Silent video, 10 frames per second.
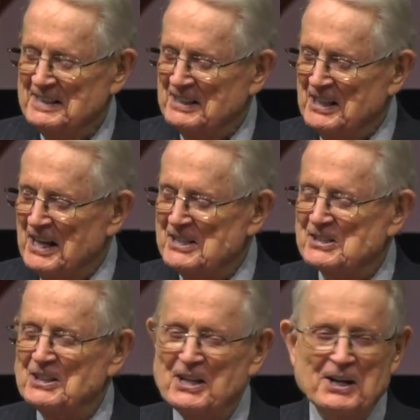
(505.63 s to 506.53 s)
today's
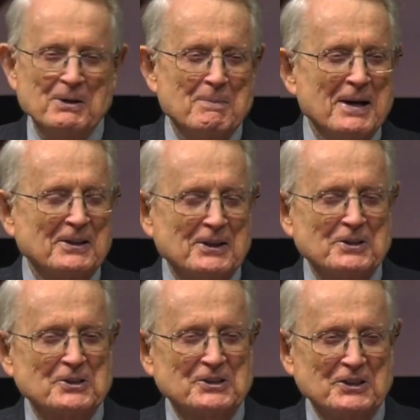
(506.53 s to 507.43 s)
the day to make that
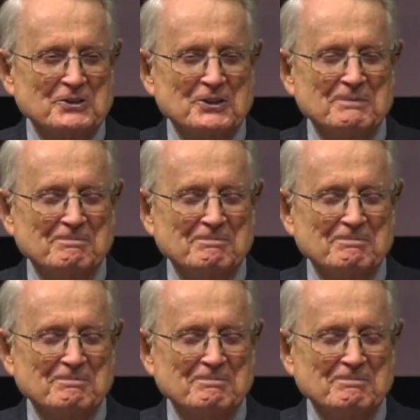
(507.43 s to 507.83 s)
decision.